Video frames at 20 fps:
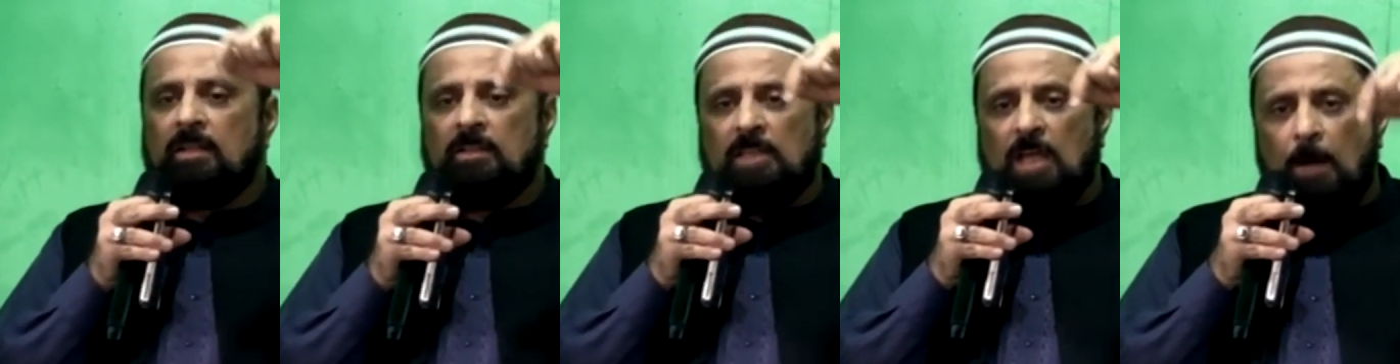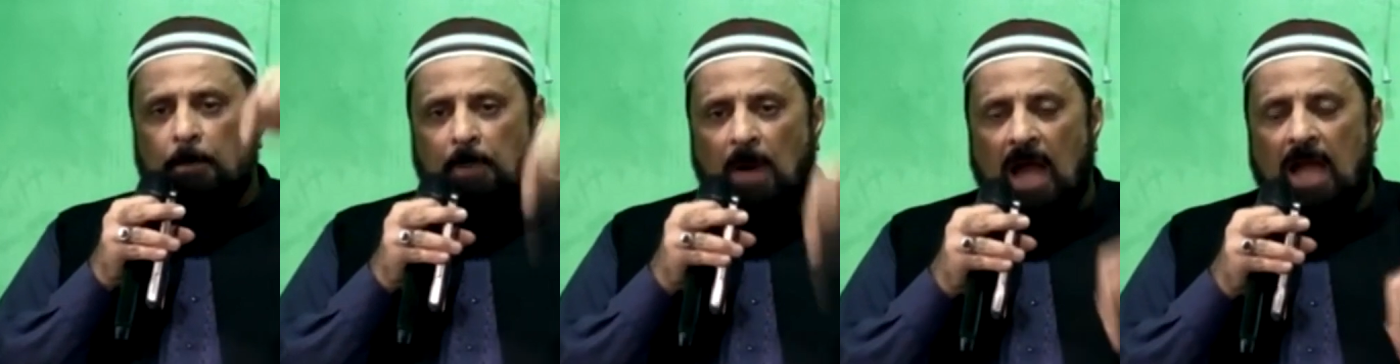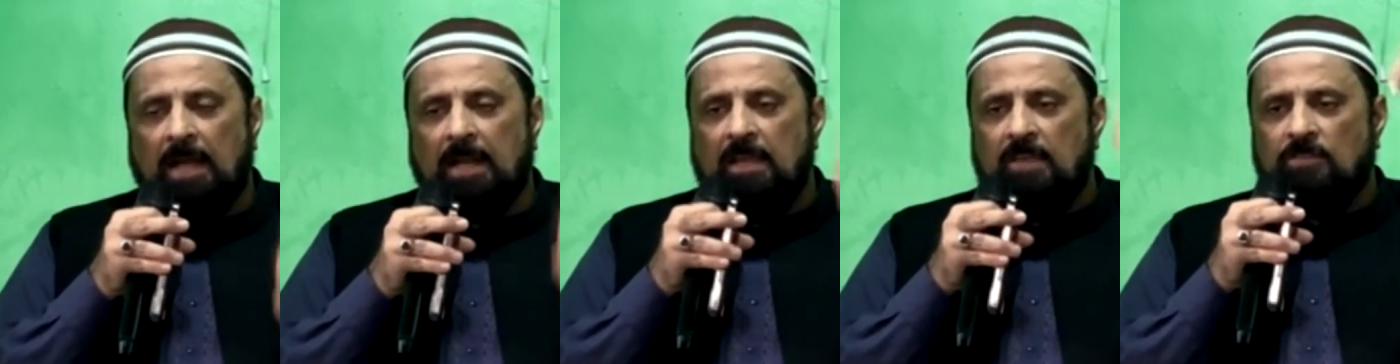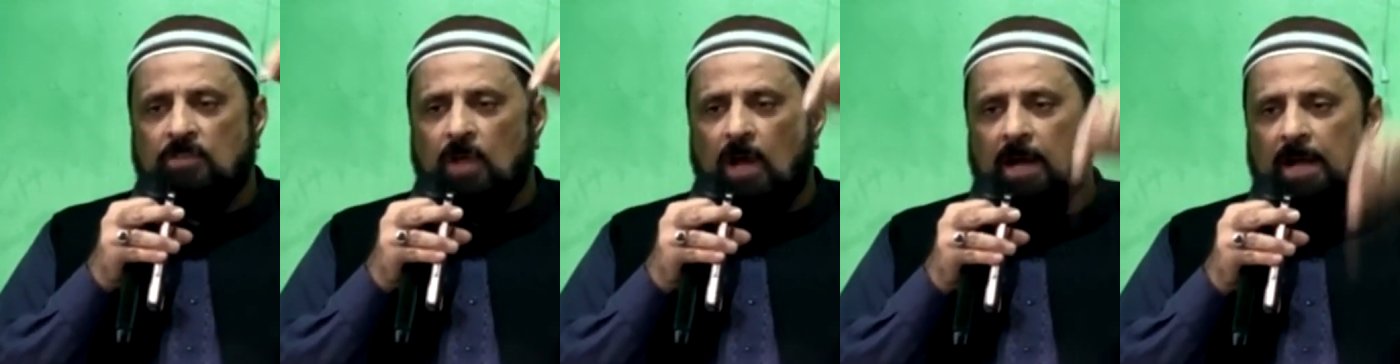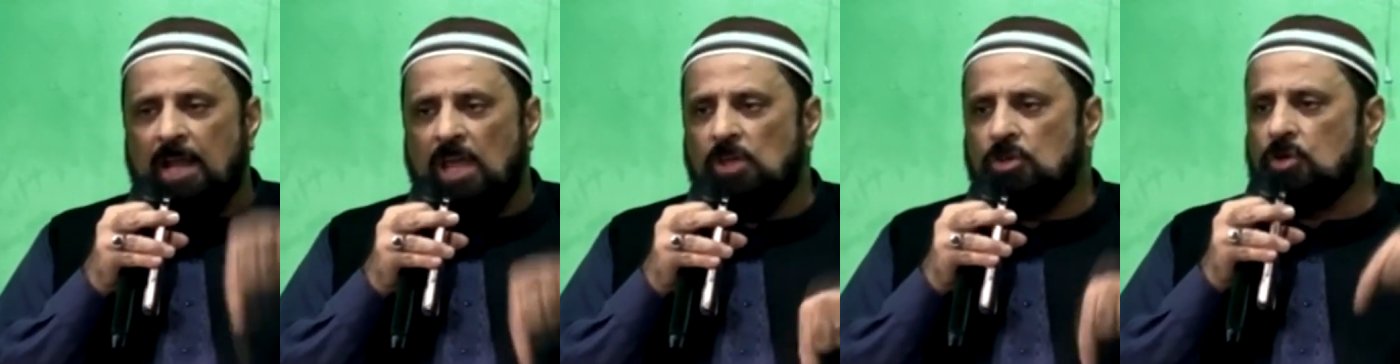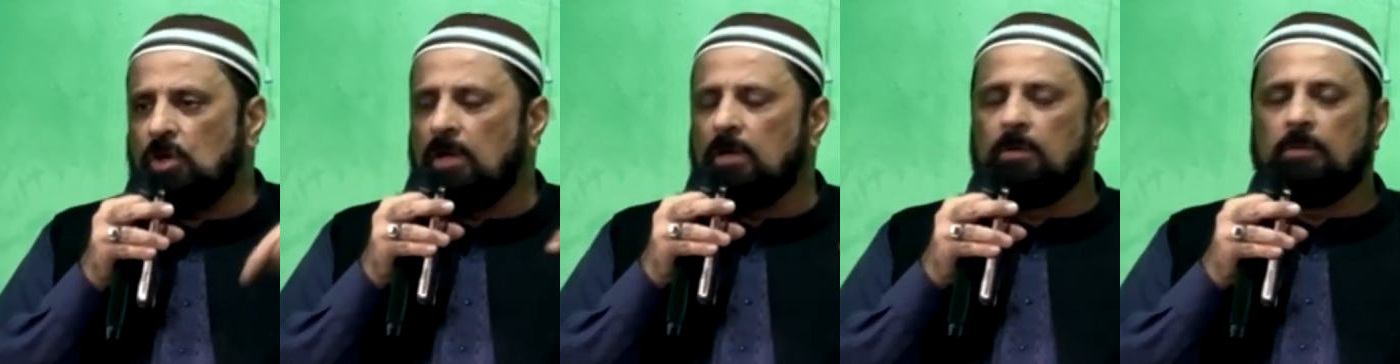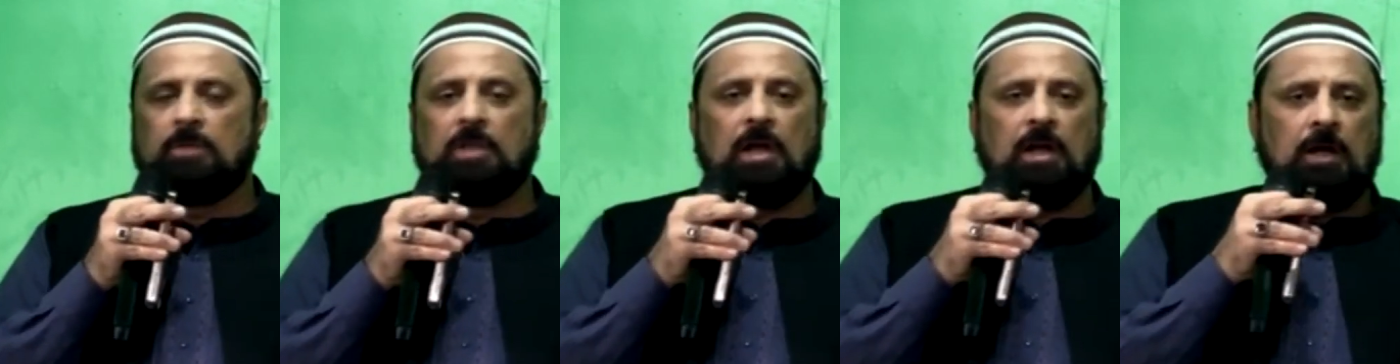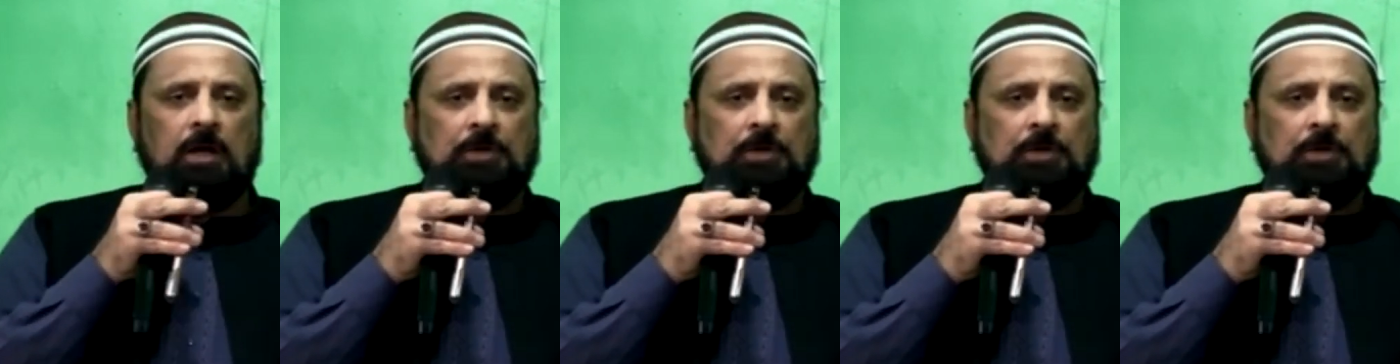Their priority is their nation, their